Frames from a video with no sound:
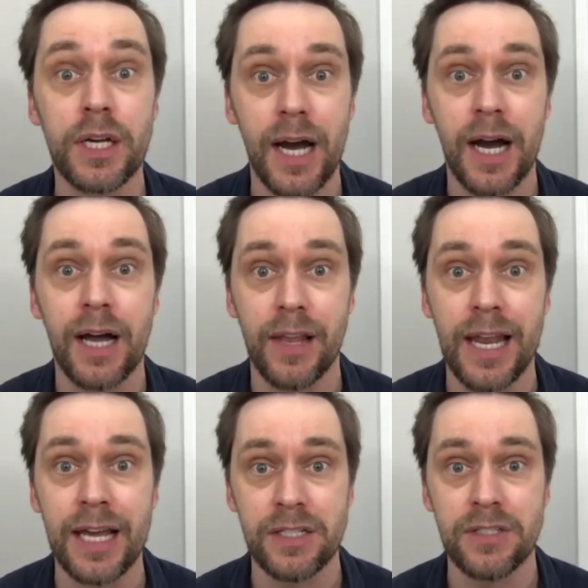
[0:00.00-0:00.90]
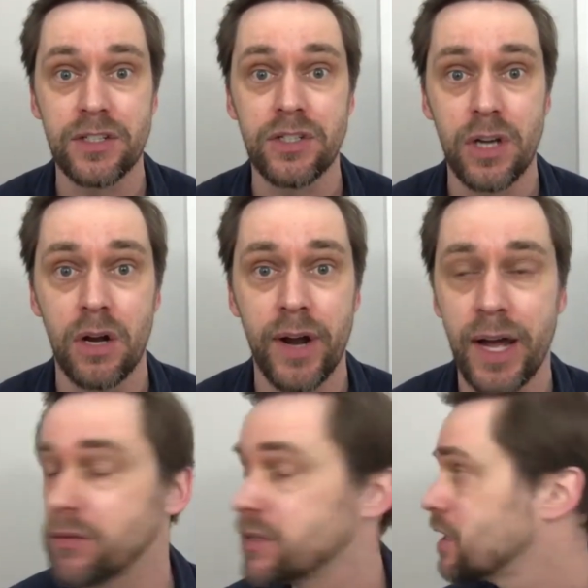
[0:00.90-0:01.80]
at the lens as you go round.
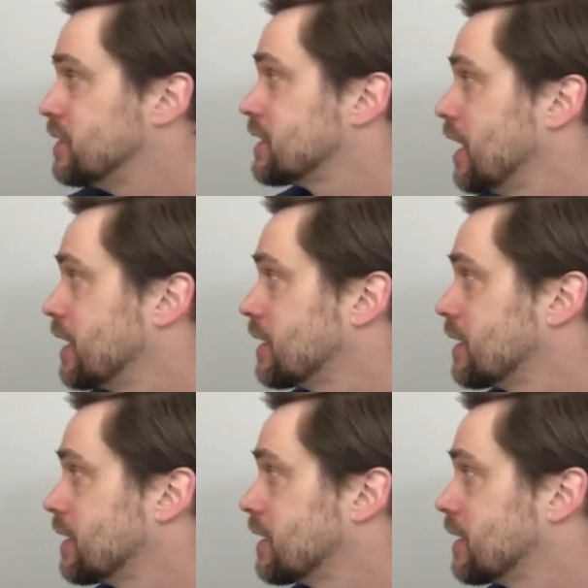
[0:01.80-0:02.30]
So it's like,